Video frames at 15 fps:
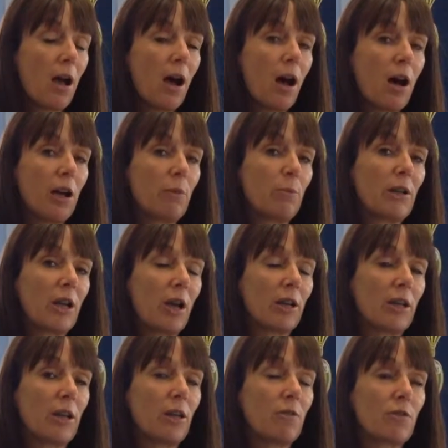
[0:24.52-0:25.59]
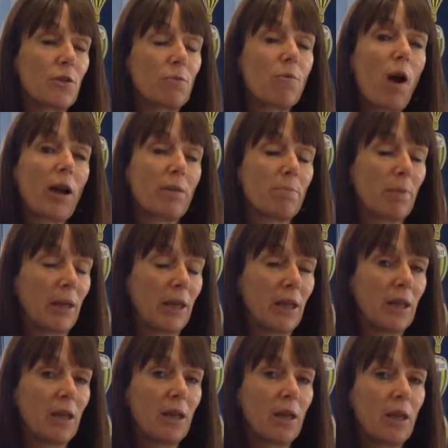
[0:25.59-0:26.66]
I would like you to write
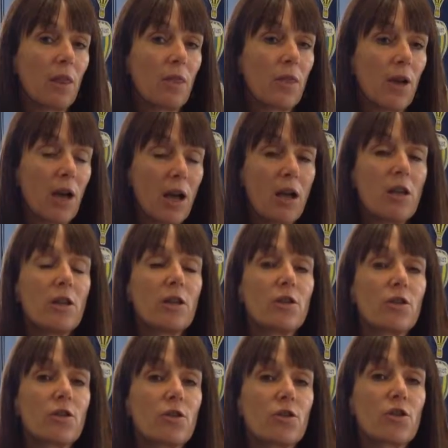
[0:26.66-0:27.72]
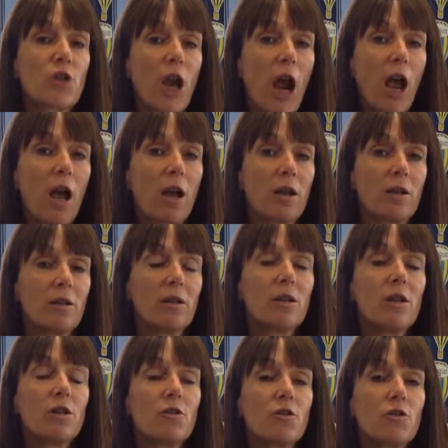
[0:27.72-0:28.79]
me the ch,
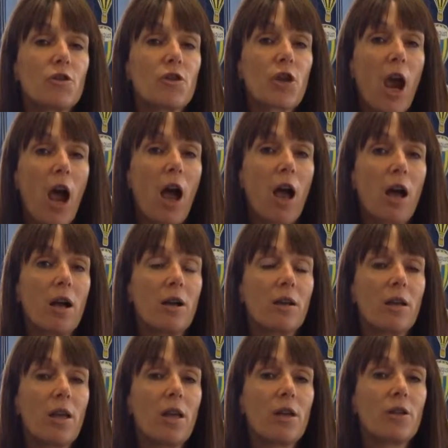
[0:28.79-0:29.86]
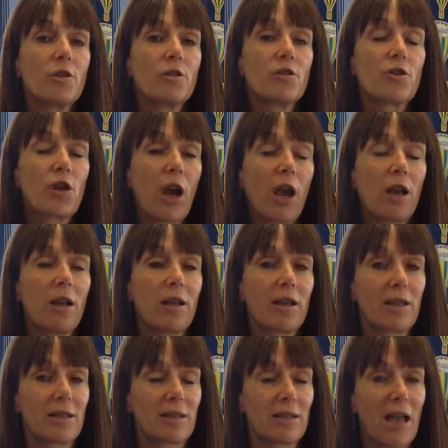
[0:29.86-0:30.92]
ch, ch
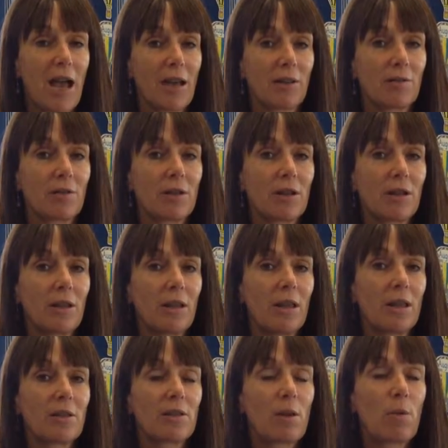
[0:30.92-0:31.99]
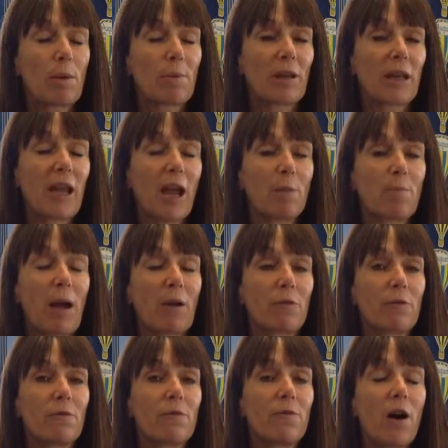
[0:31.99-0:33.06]
sound. So I'm going to count back
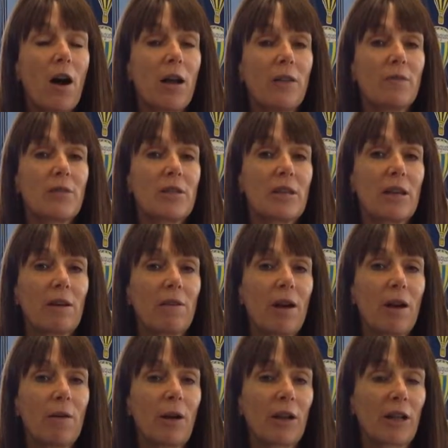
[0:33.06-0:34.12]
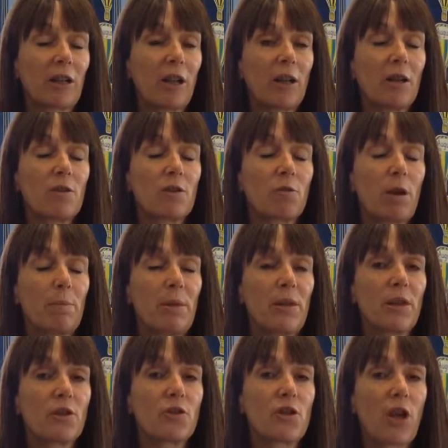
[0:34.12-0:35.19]
from 5 to 0 and I'd like you to write me
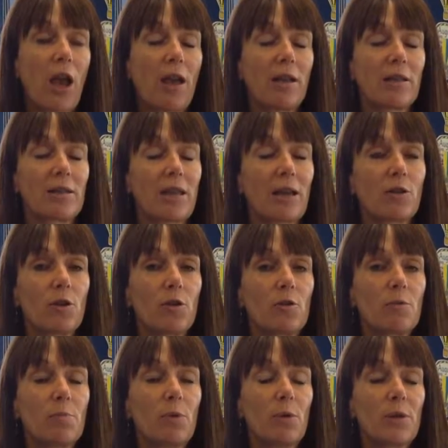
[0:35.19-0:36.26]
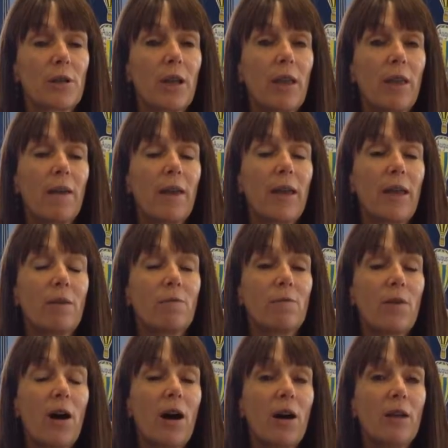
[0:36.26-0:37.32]
the ch sound on your board. In
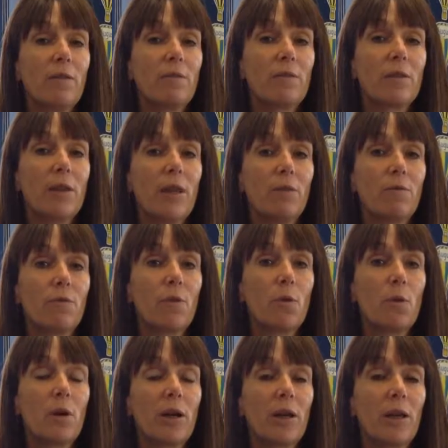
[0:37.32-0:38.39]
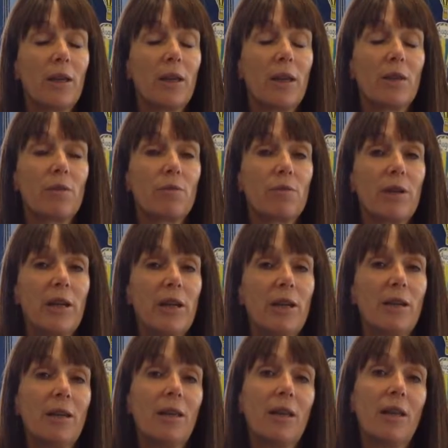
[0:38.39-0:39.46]
5, in 4, in 3,
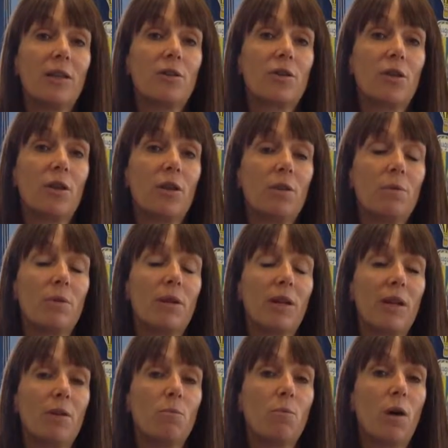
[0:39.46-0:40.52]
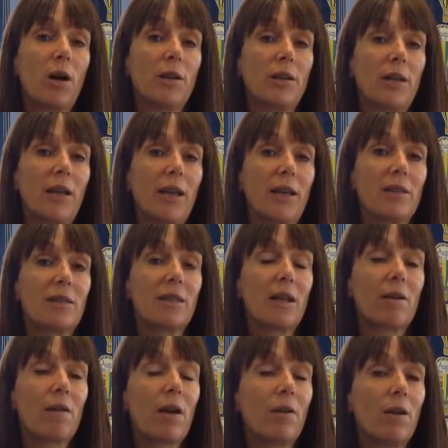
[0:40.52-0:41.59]
in 2, in 1, in 0.
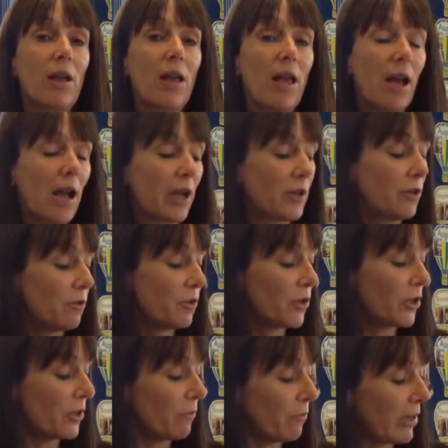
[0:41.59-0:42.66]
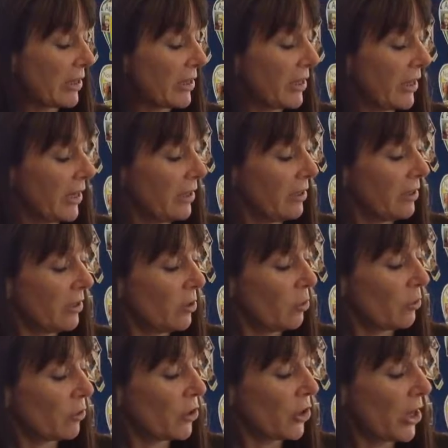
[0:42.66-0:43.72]
And you should have written
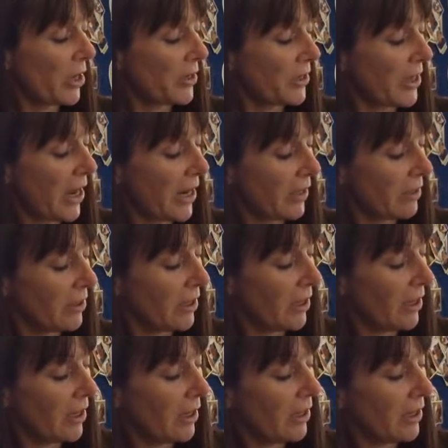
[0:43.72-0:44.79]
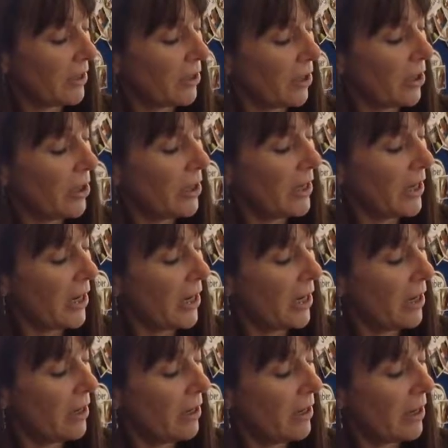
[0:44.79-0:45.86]
your ch sound, it's a curly
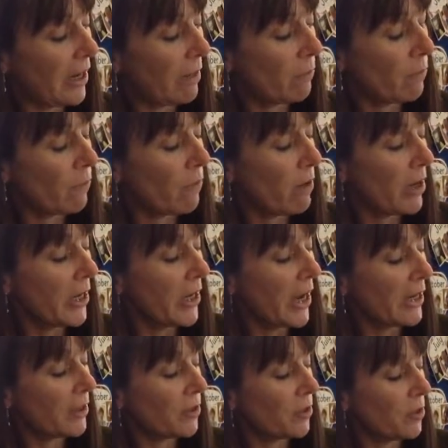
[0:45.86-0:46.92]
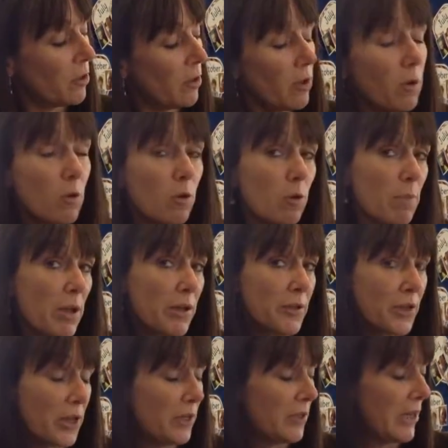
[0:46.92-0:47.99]
cur, and right next door,
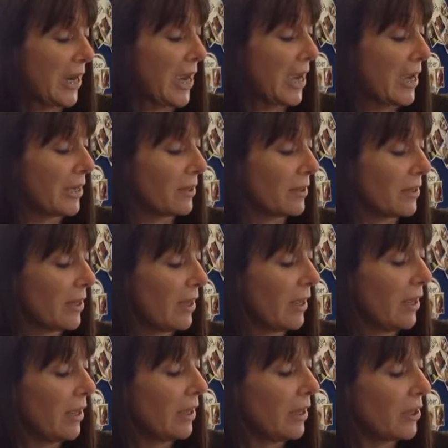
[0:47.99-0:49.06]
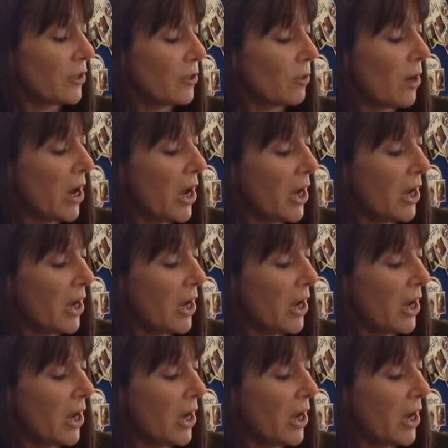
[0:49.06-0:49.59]
almost holding hands, is your h.